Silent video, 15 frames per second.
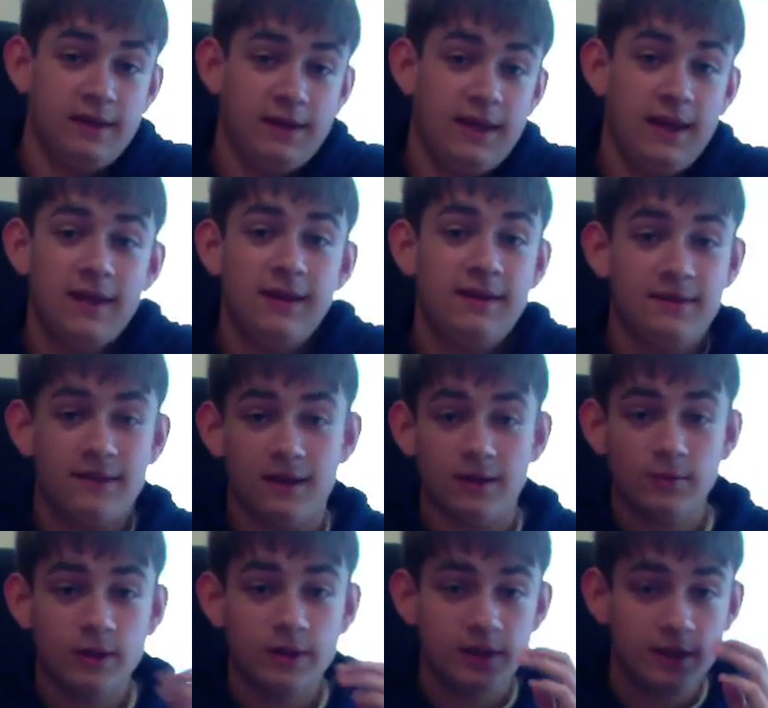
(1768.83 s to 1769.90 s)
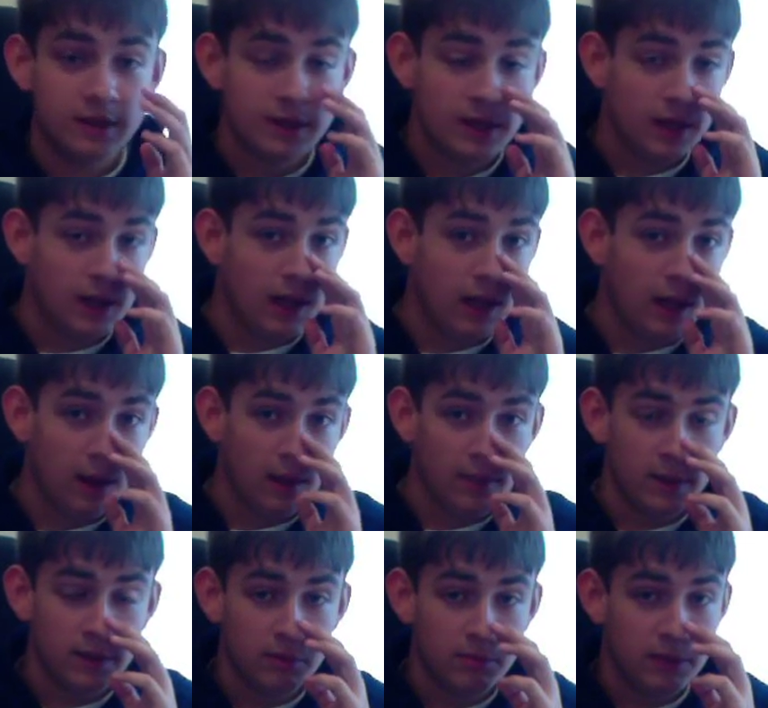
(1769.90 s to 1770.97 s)
Anything, really. I
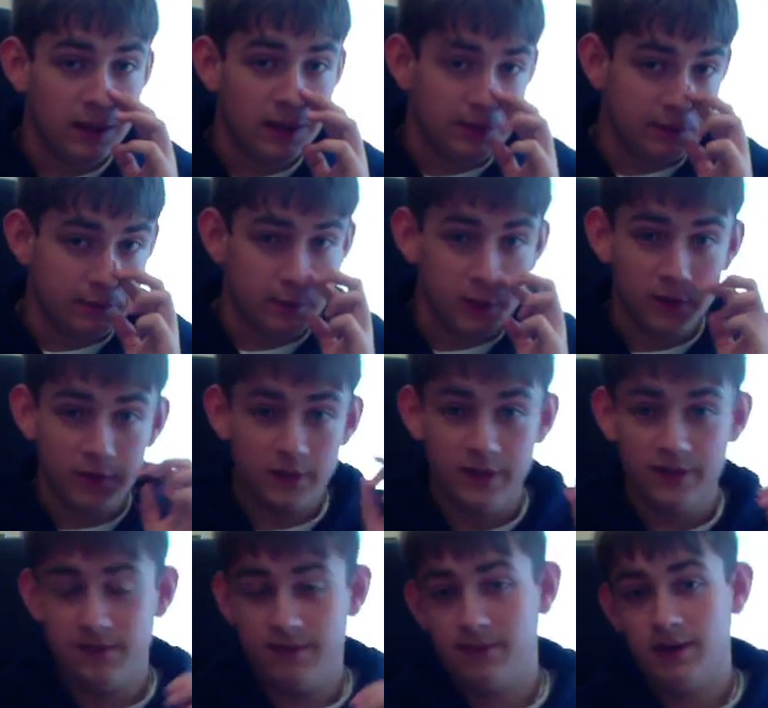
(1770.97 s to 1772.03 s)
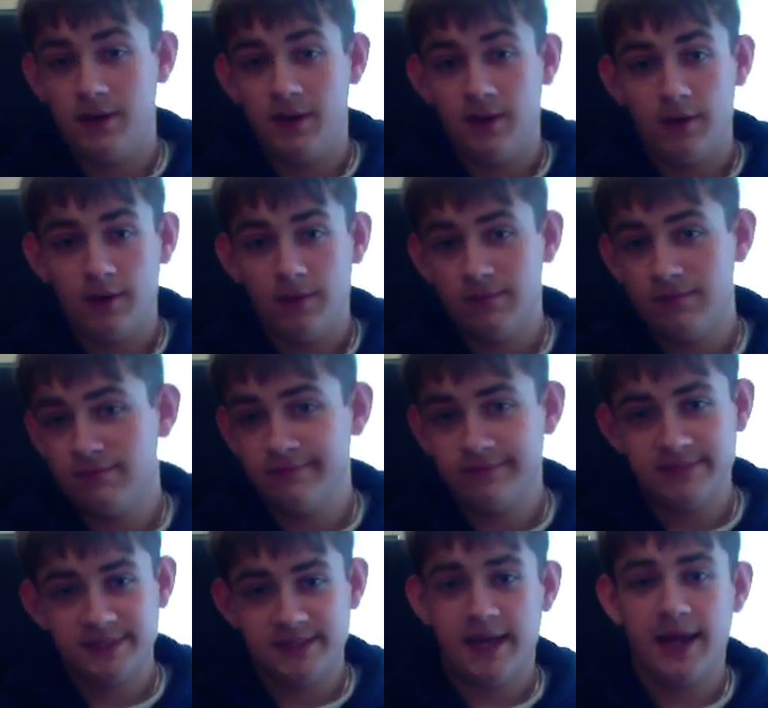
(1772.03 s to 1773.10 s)
don't mind, whether it's,
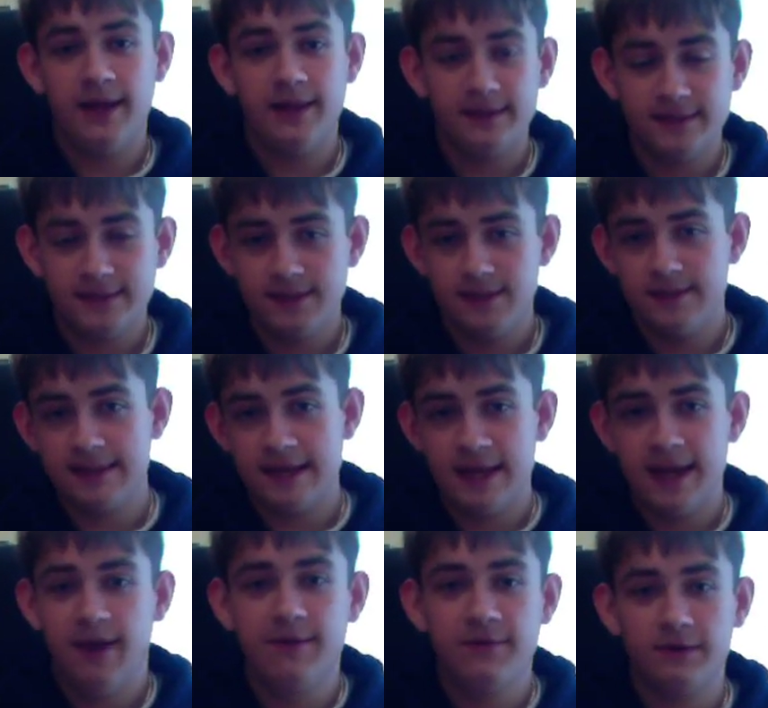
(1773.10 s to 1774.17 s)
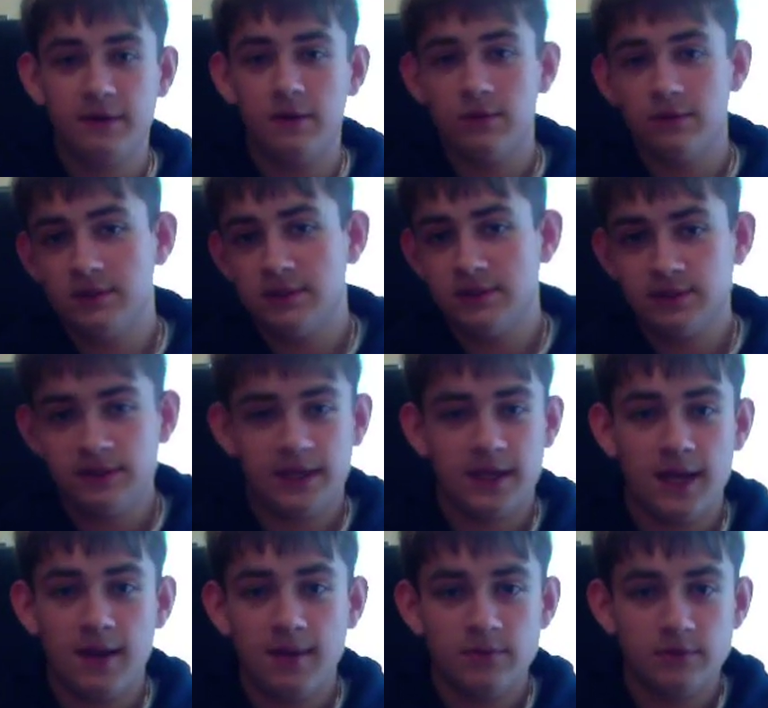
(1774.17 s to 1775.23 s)
styluses, headphones,
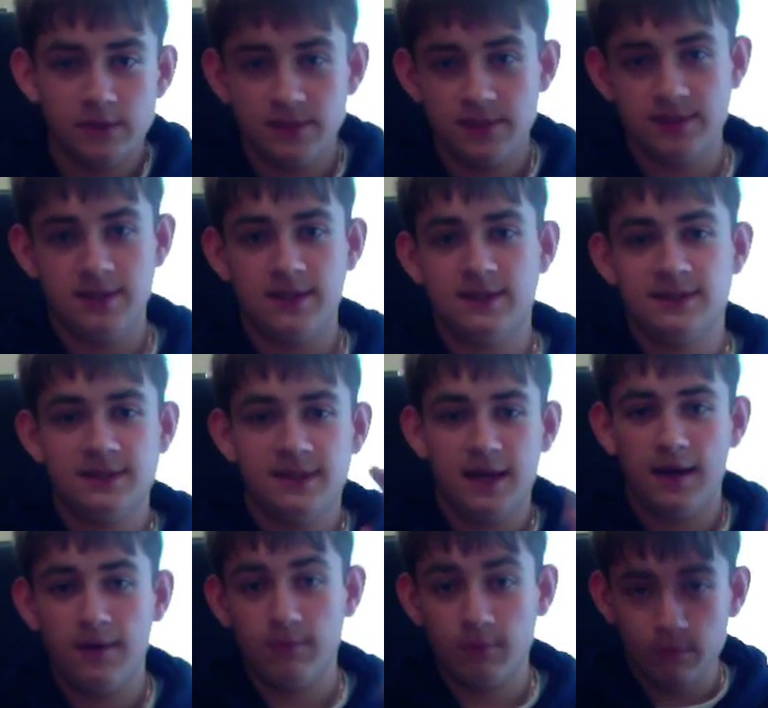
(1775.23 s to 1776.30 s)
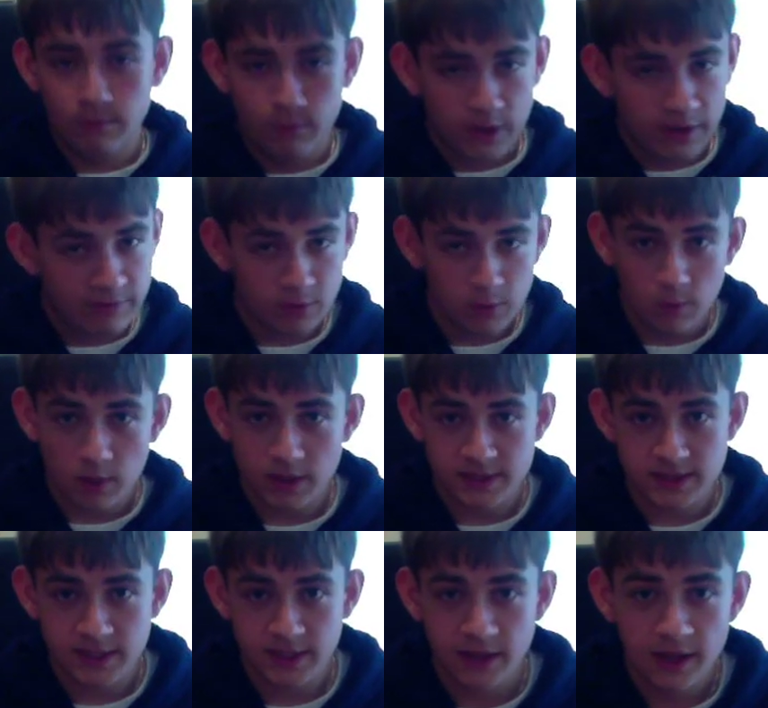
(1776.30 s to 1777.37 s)
cameras, this, that, whatever you want to
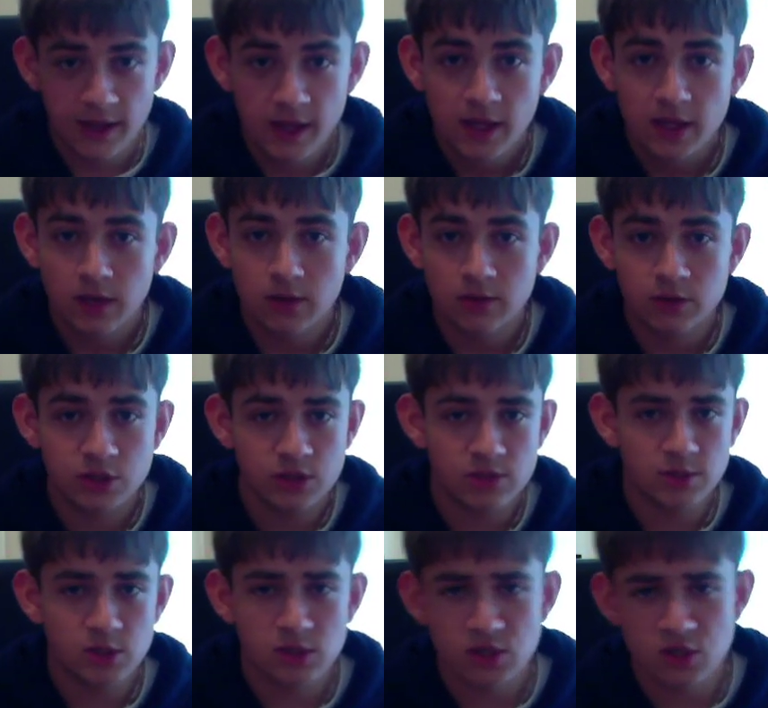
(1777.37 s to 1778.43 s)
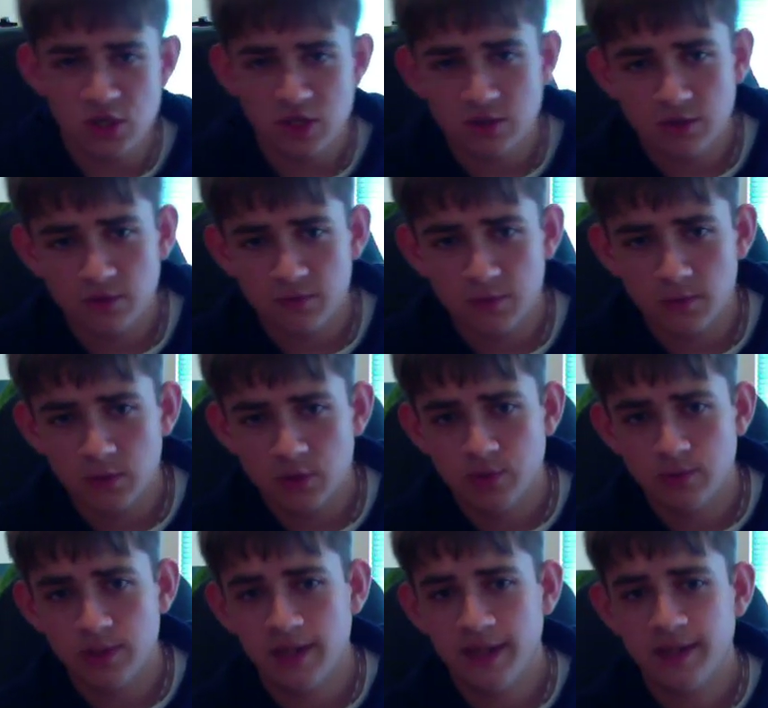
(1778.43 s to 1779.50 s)
see. Just give me suggestions for what you
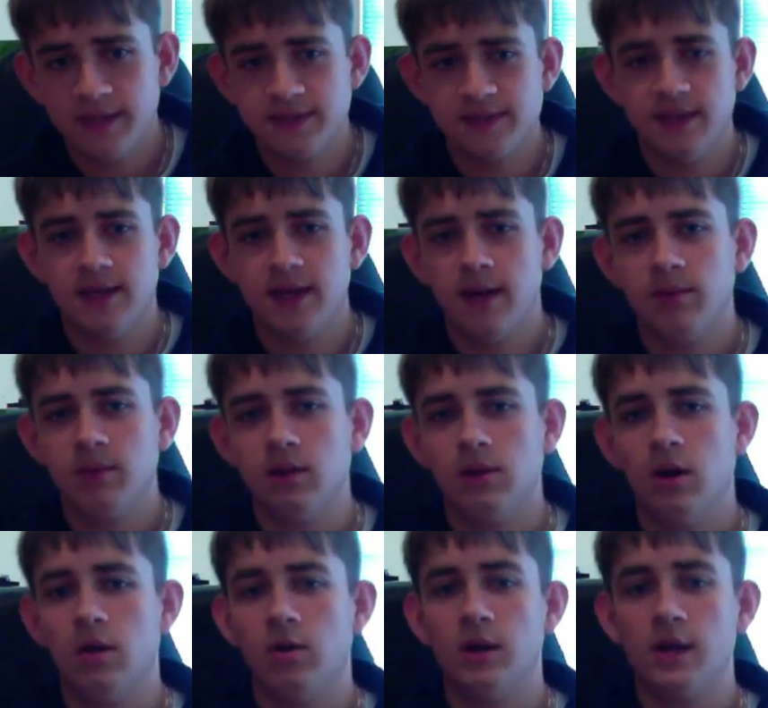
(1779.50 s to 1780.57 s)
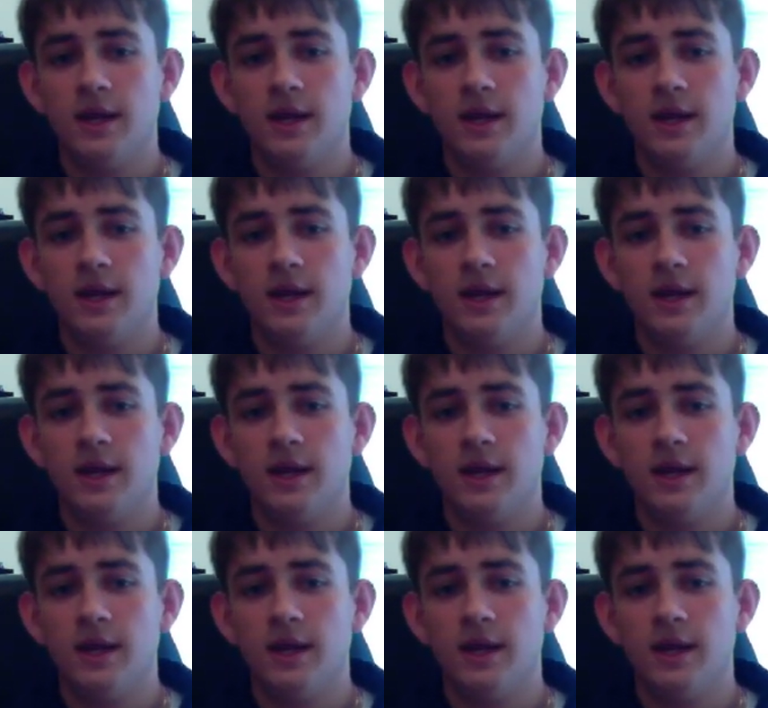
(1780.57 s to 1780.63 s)
would like to see down below.